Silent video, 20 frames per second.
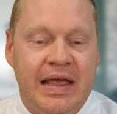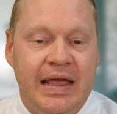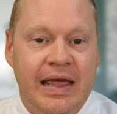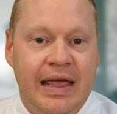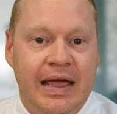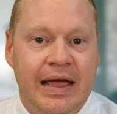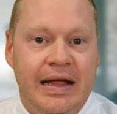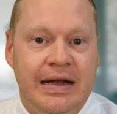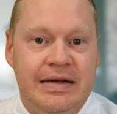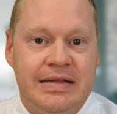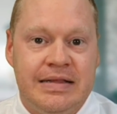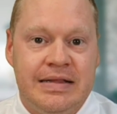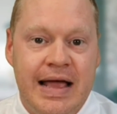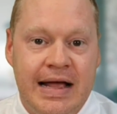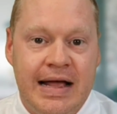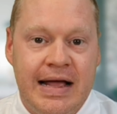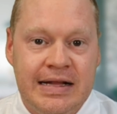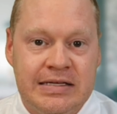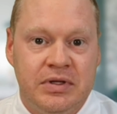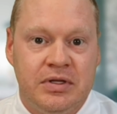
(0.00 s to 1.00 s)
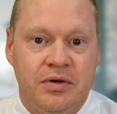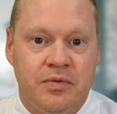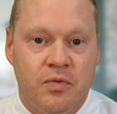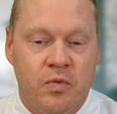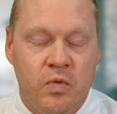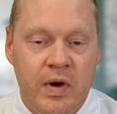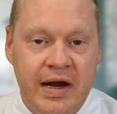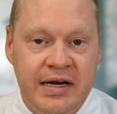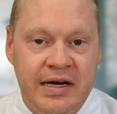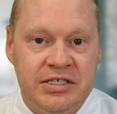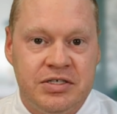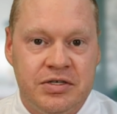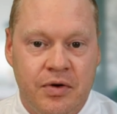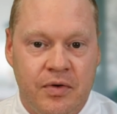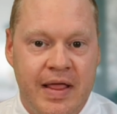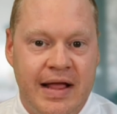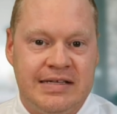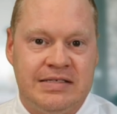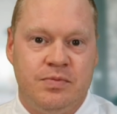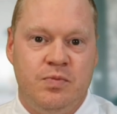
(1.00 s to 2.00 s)
And that's what the rich,
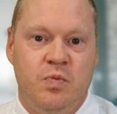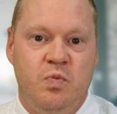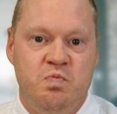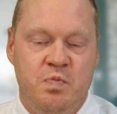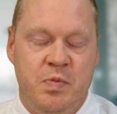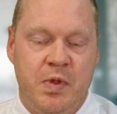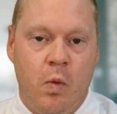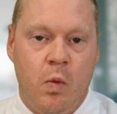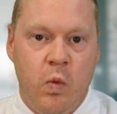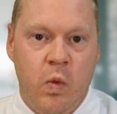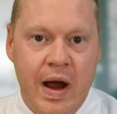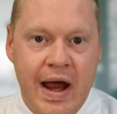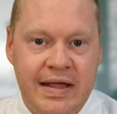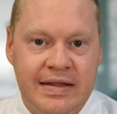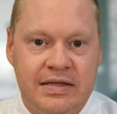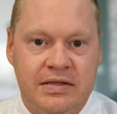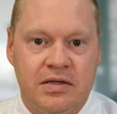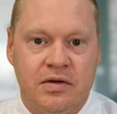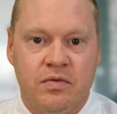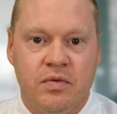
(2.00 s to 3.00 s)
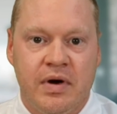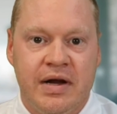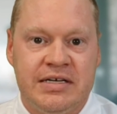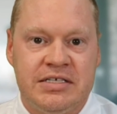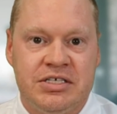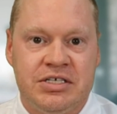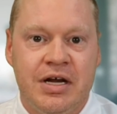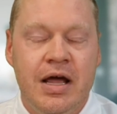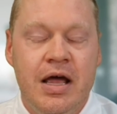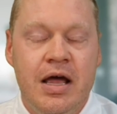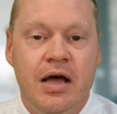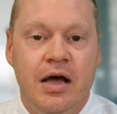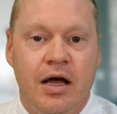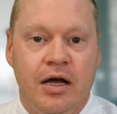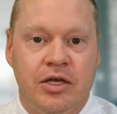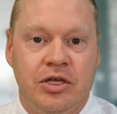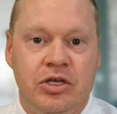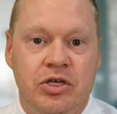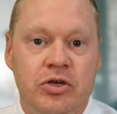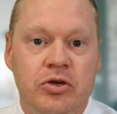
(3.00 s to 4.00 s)
or that's the way that the rich
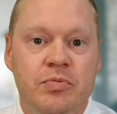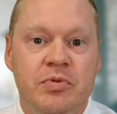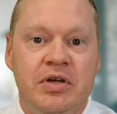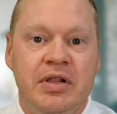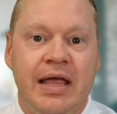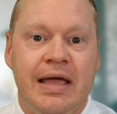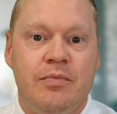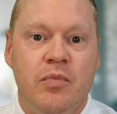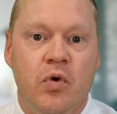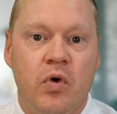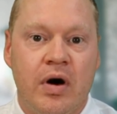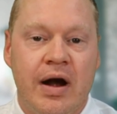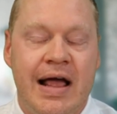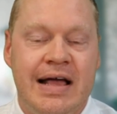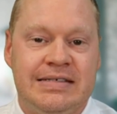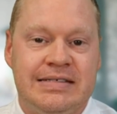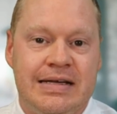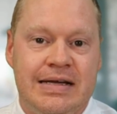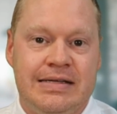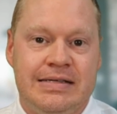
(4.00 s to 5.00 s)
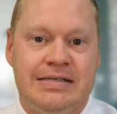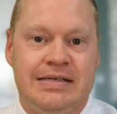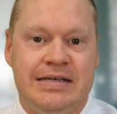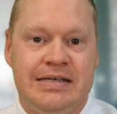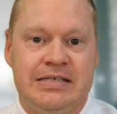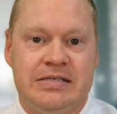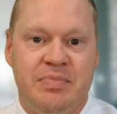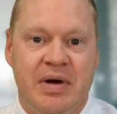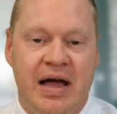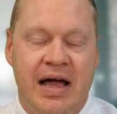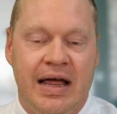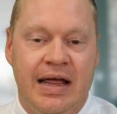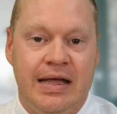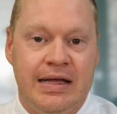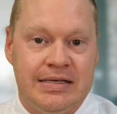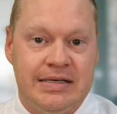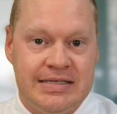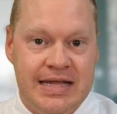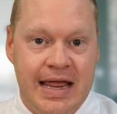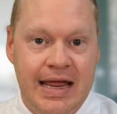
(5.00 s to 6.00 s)
accumulate more assets is
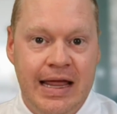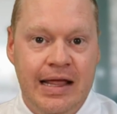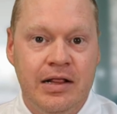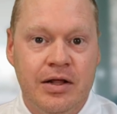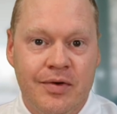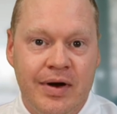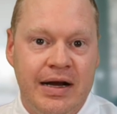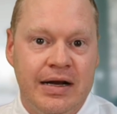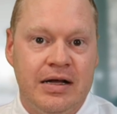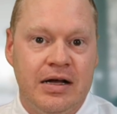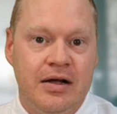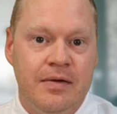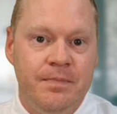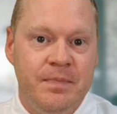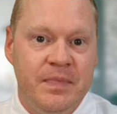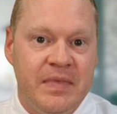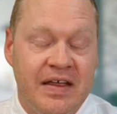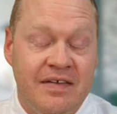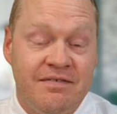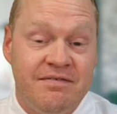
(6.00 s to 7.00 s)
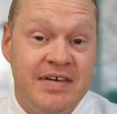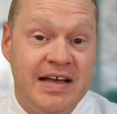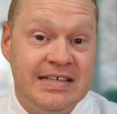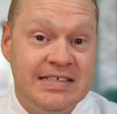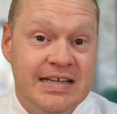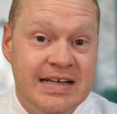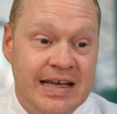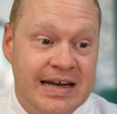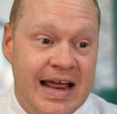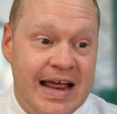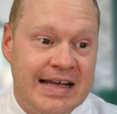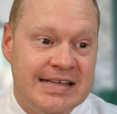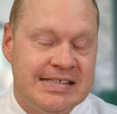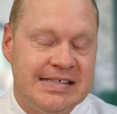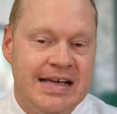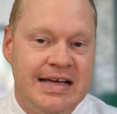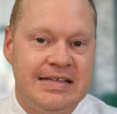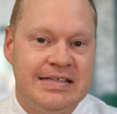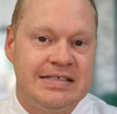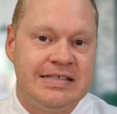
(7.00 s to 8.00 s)
by taking their income, investing in
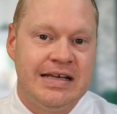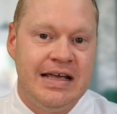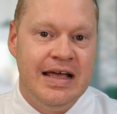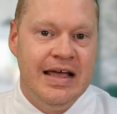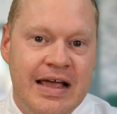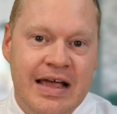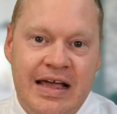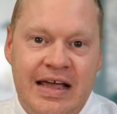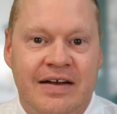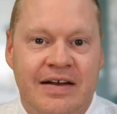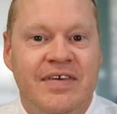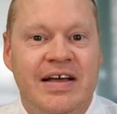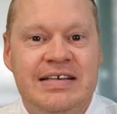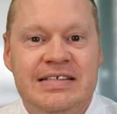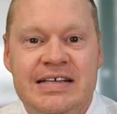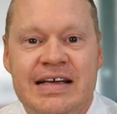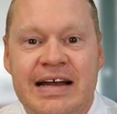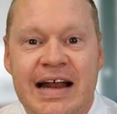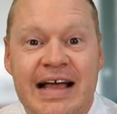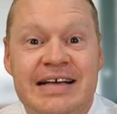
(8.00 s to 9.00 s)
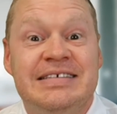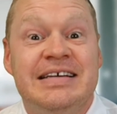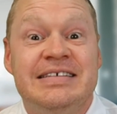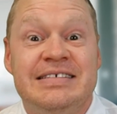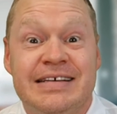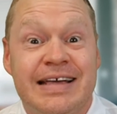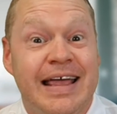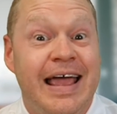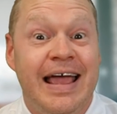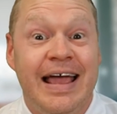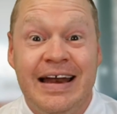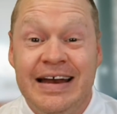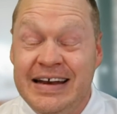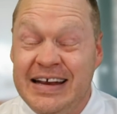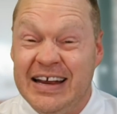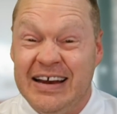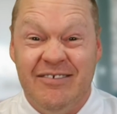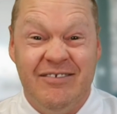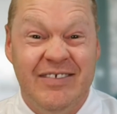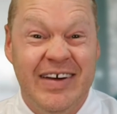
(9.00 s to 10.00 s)
assets, investing in assets
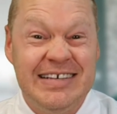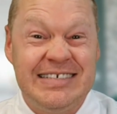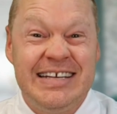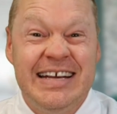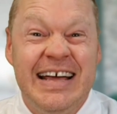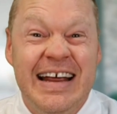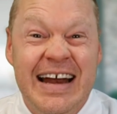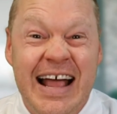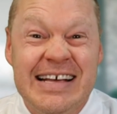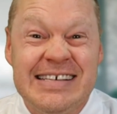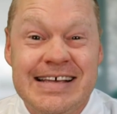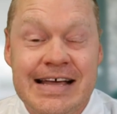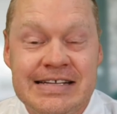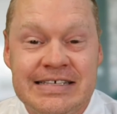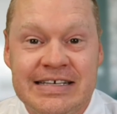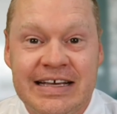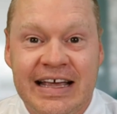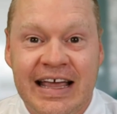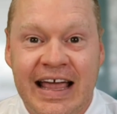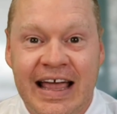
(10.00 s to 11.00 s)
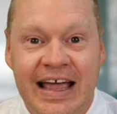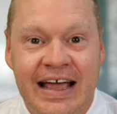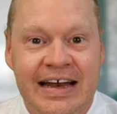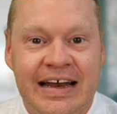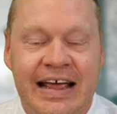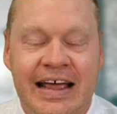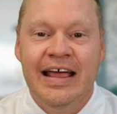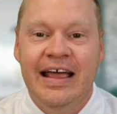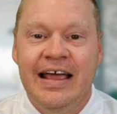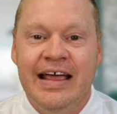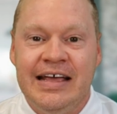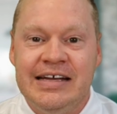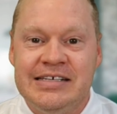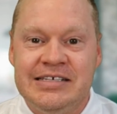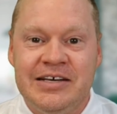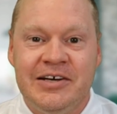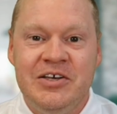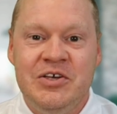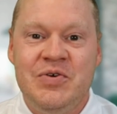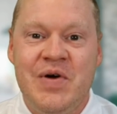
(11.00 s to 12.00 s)
again, investing in assets again,
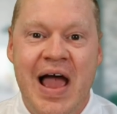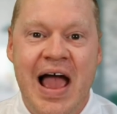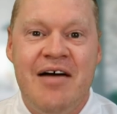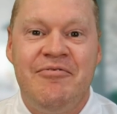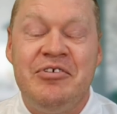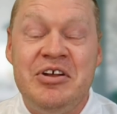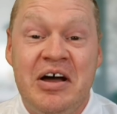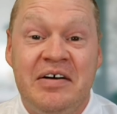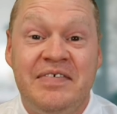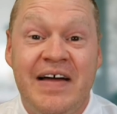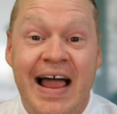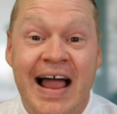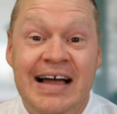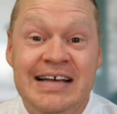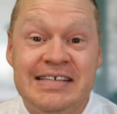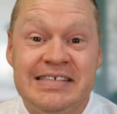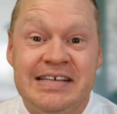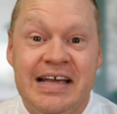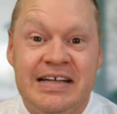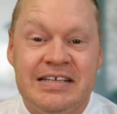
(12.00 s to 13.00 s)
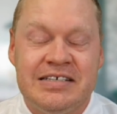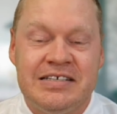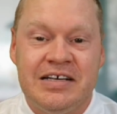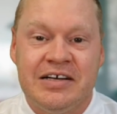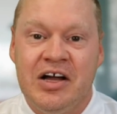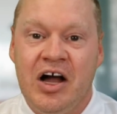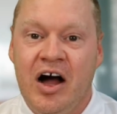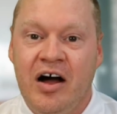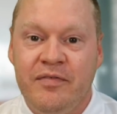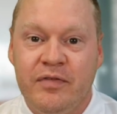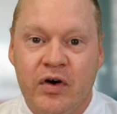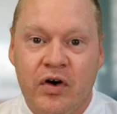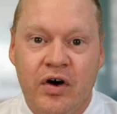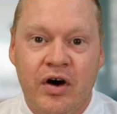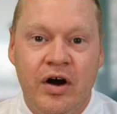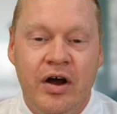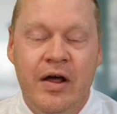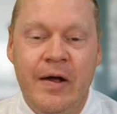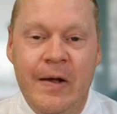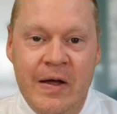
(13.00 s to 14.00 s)
until you have enough assets to
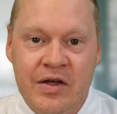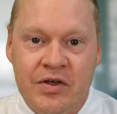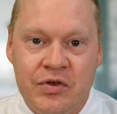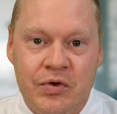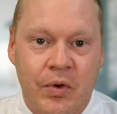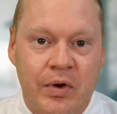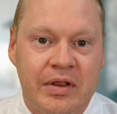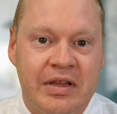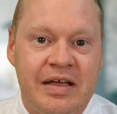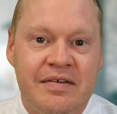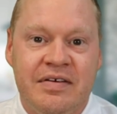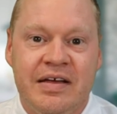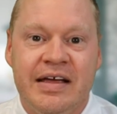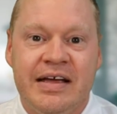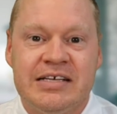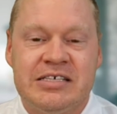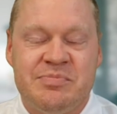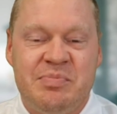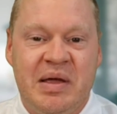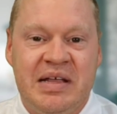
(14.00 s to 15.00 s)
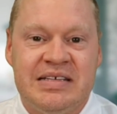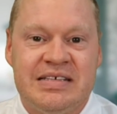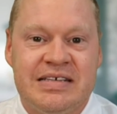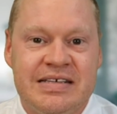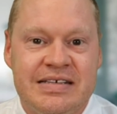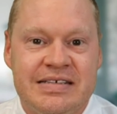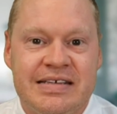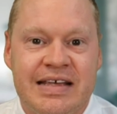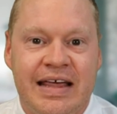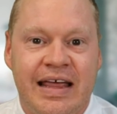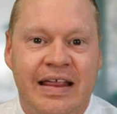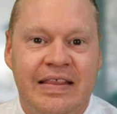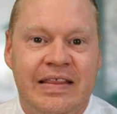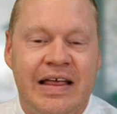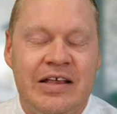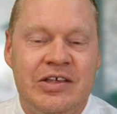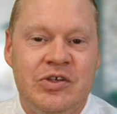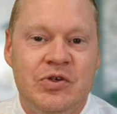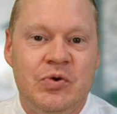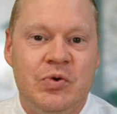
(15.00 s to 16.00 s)
cover your living expenses and
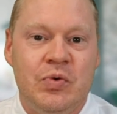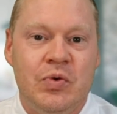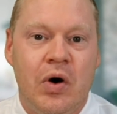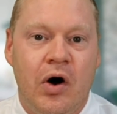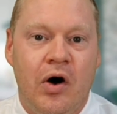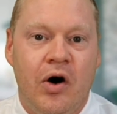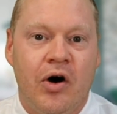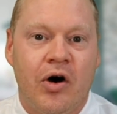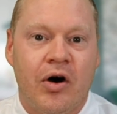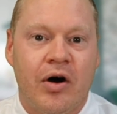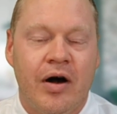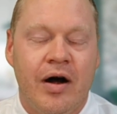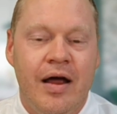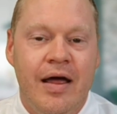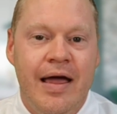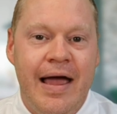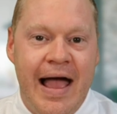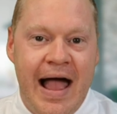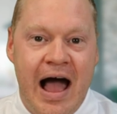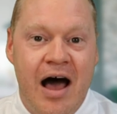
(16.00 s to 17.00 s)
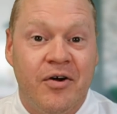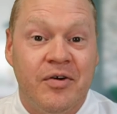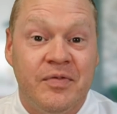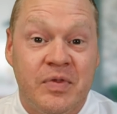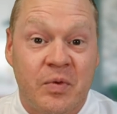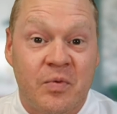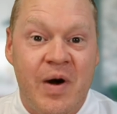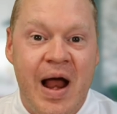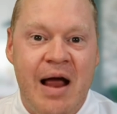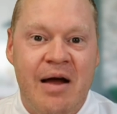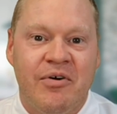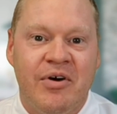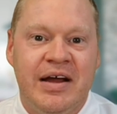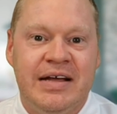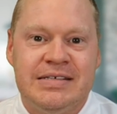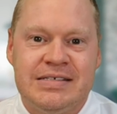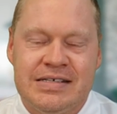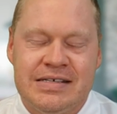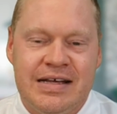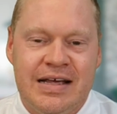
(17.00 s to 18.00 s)
then you are out of the rat
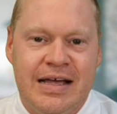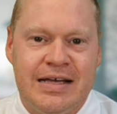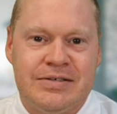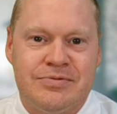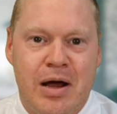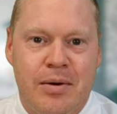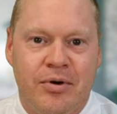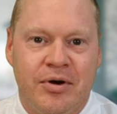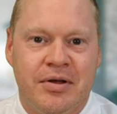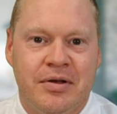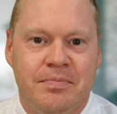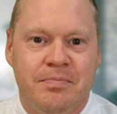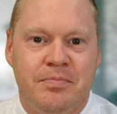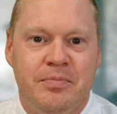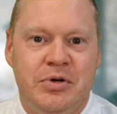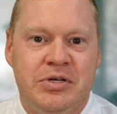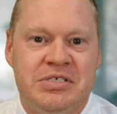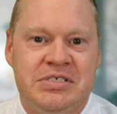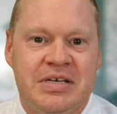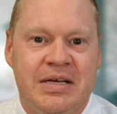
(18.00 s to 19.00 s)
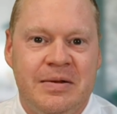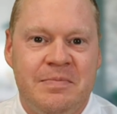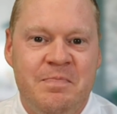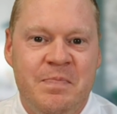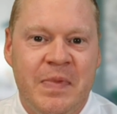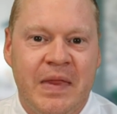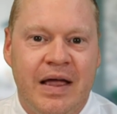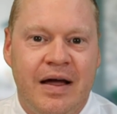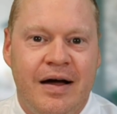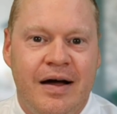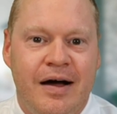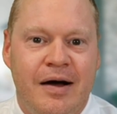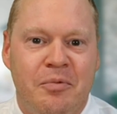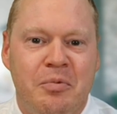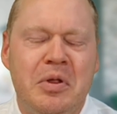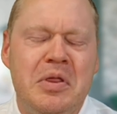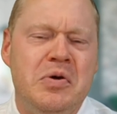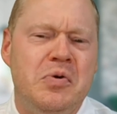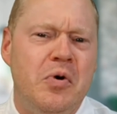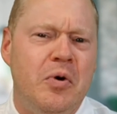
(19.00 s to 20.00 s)
race, as Robert puts it, uh,
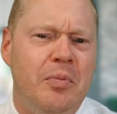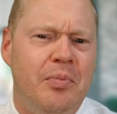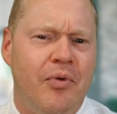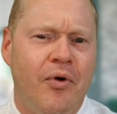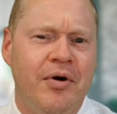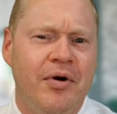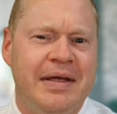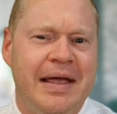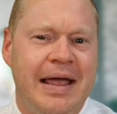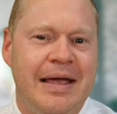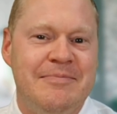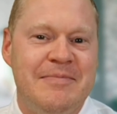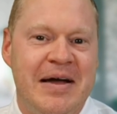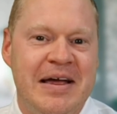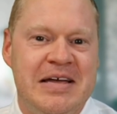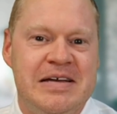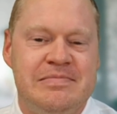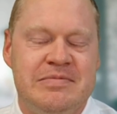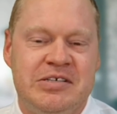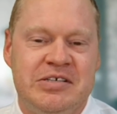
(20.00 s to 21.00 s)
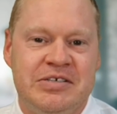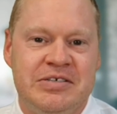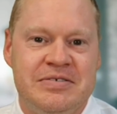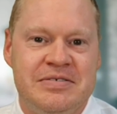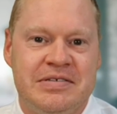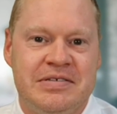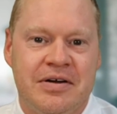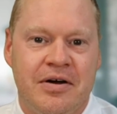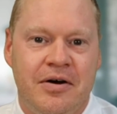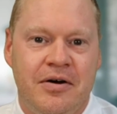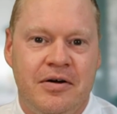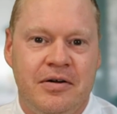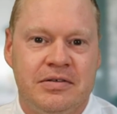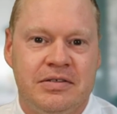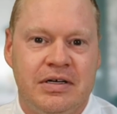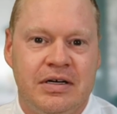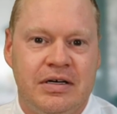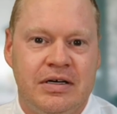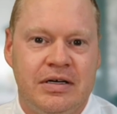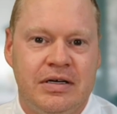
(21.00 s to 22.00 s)
really cool board game by him too. It's
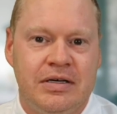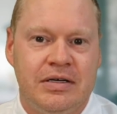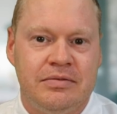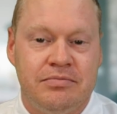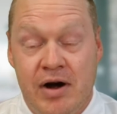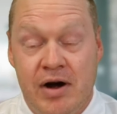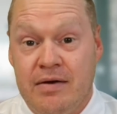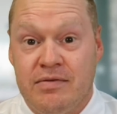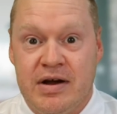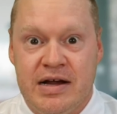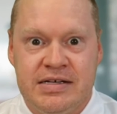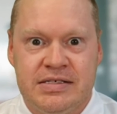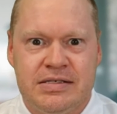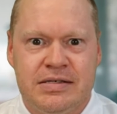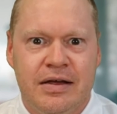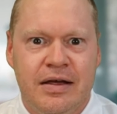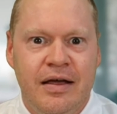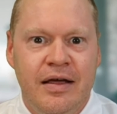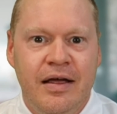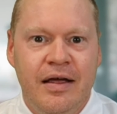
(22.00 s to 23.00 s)
called uh, Rat Race.